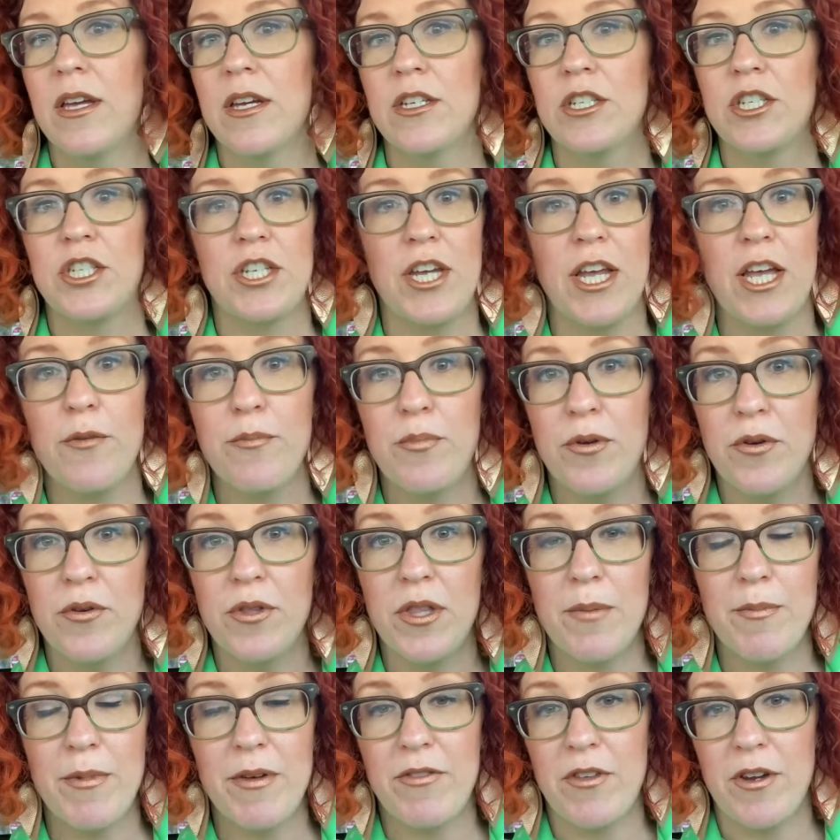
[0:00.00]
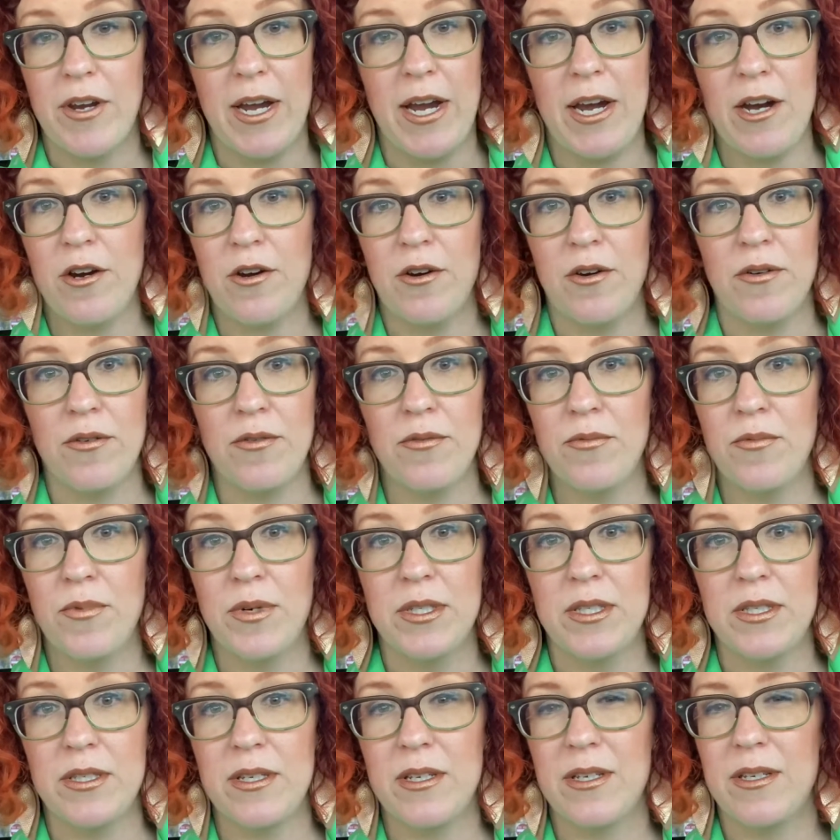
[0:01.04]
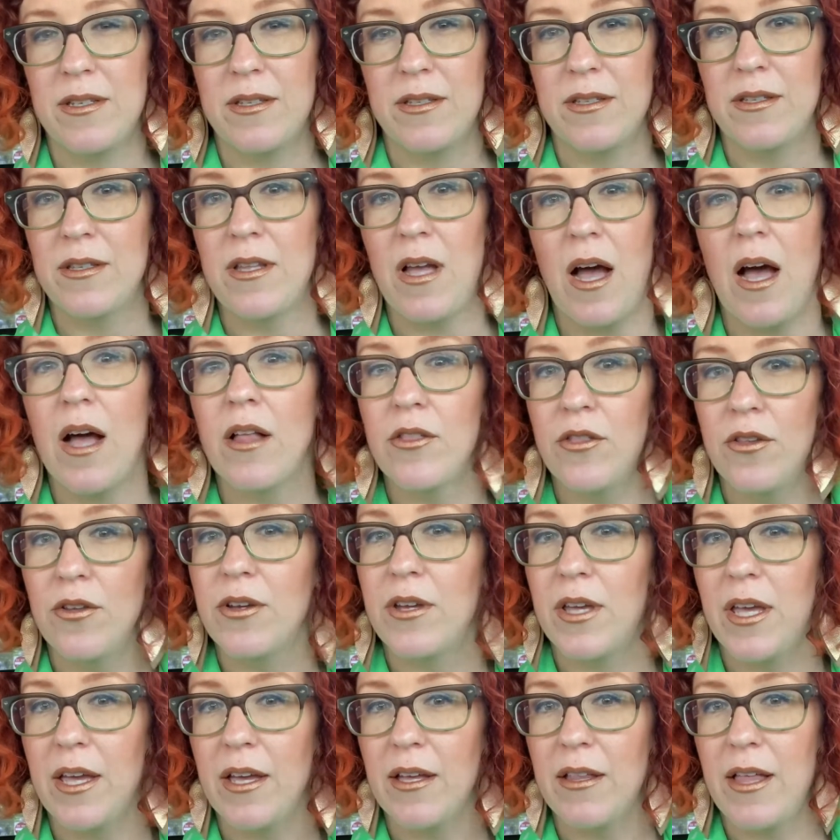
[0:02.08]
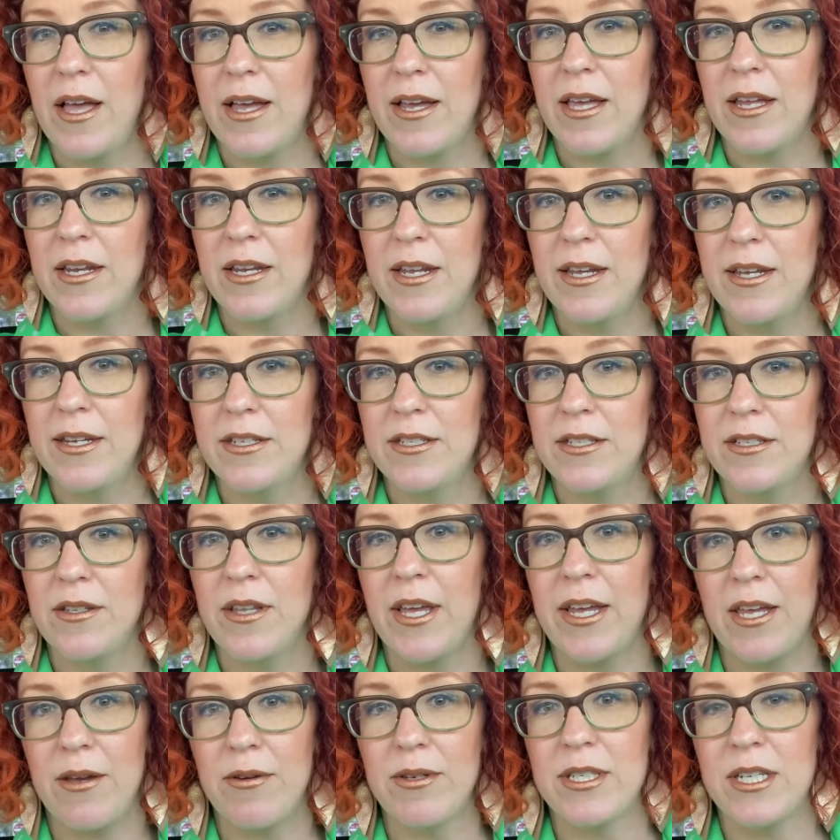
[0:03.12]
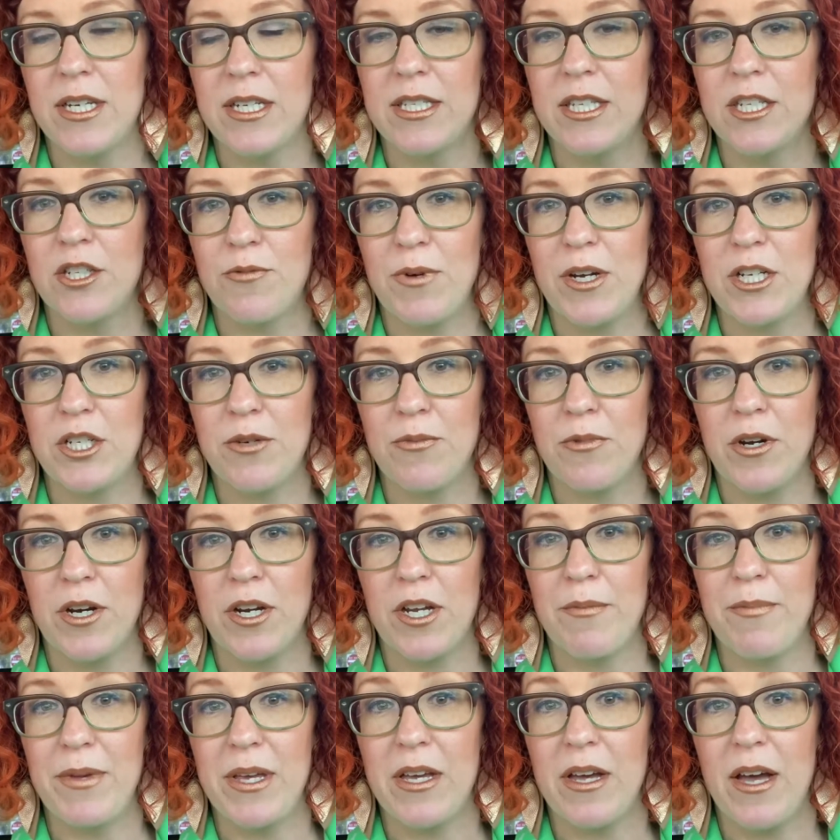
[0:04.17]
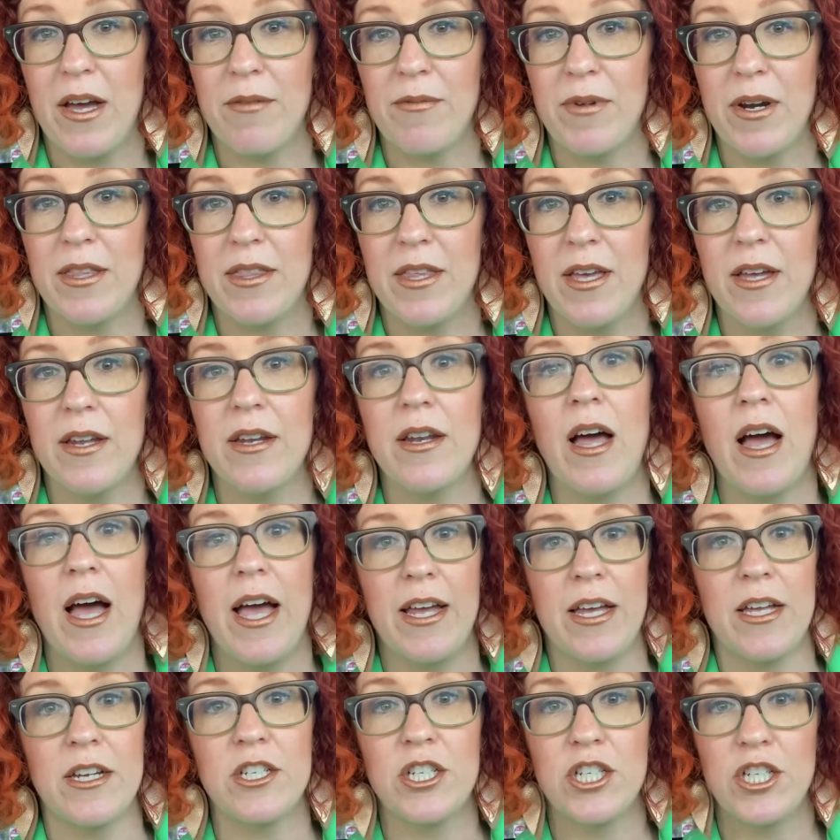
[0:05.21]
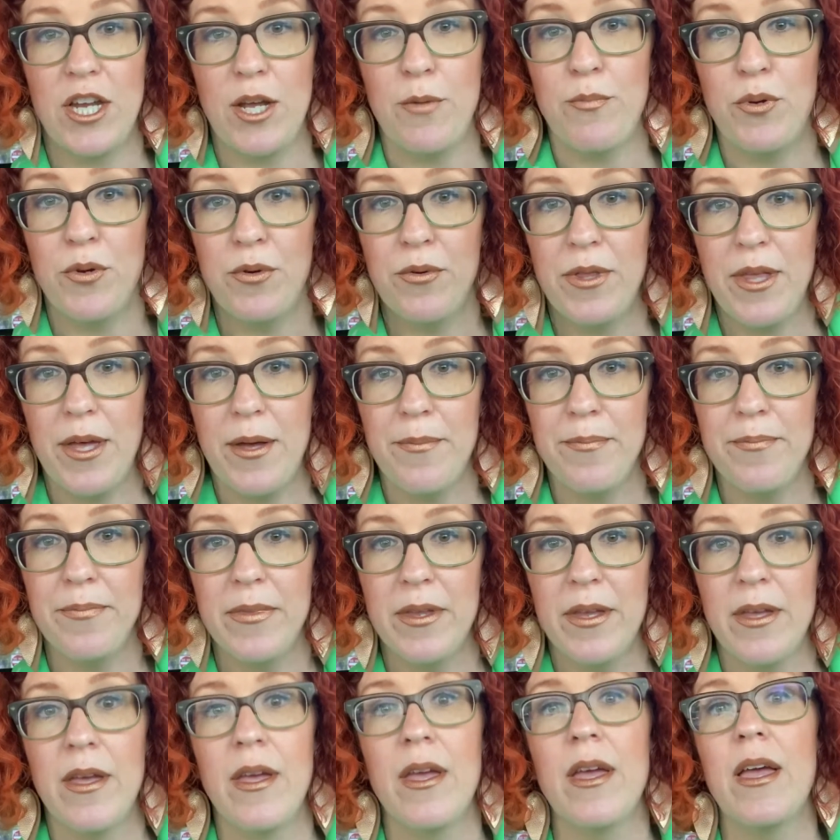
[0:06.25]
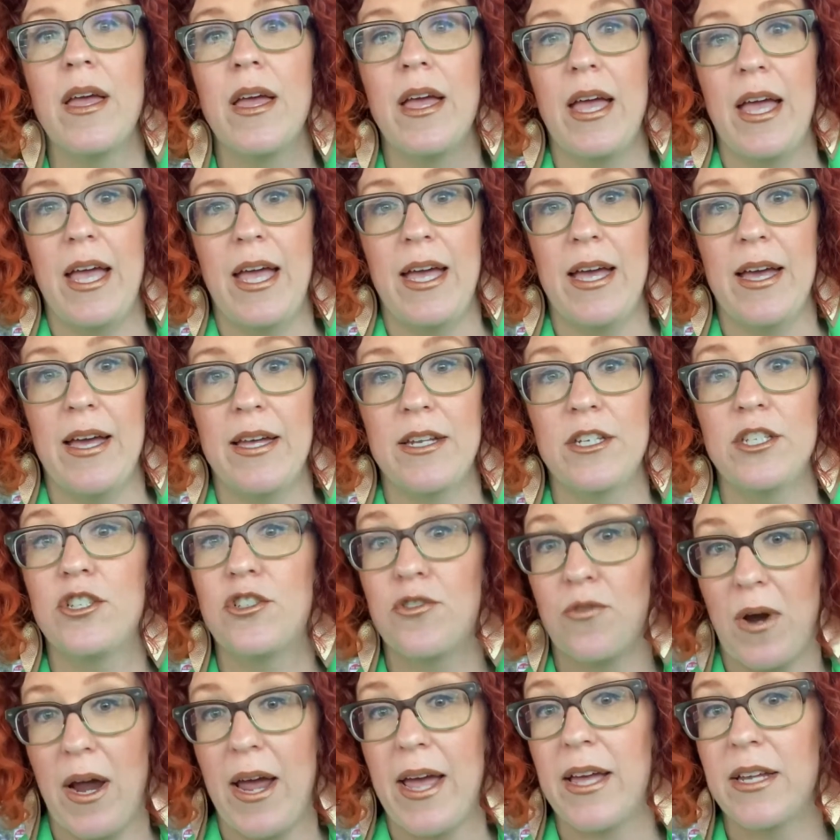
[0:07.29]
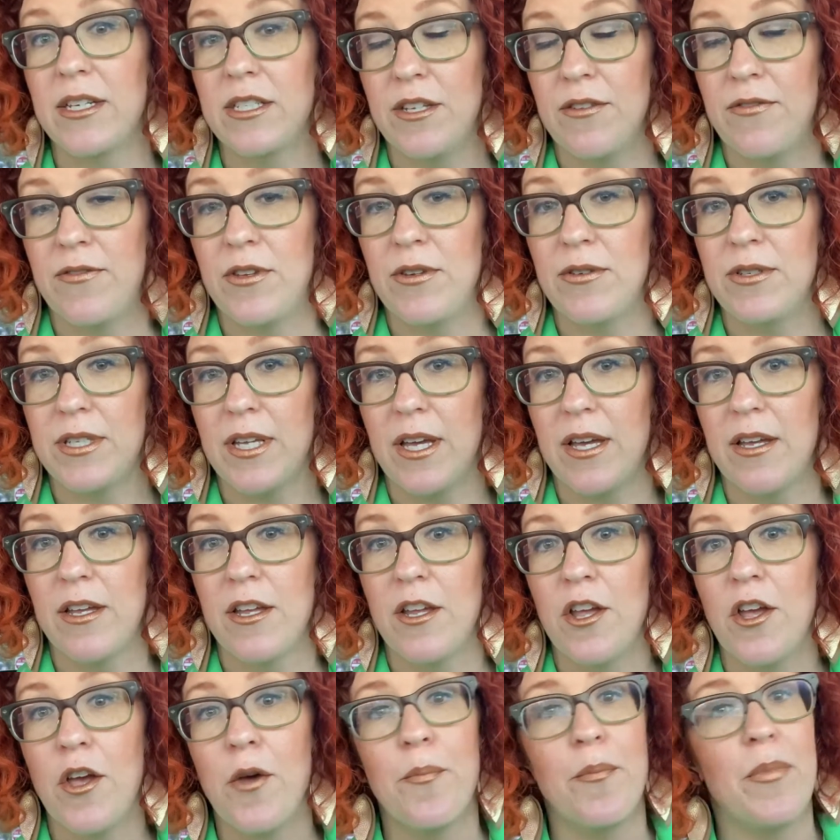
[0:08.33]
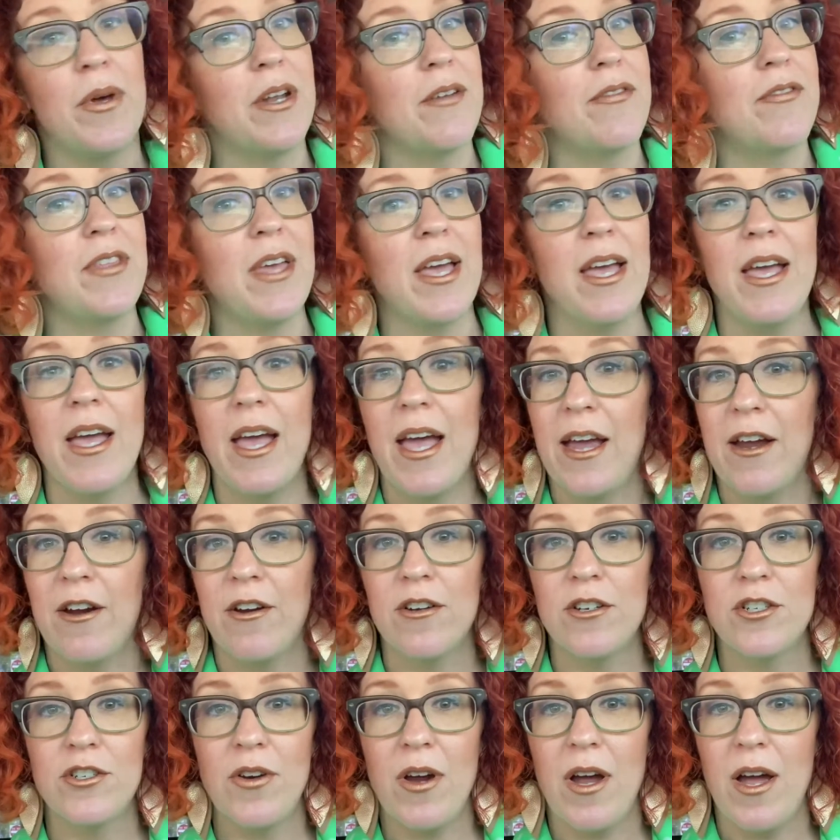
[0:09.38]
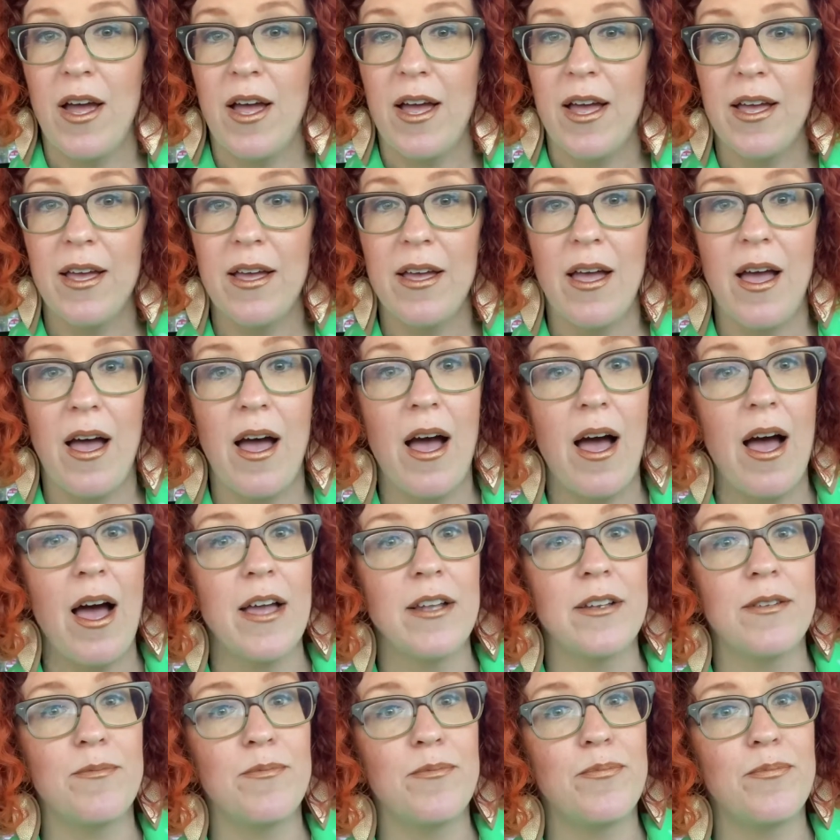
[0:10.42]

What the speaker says: shampoo them if their hair was not looking like it was in a situation where it could be cut right then. I could shampoo them and dry it and diffuse it. But if they air dry, I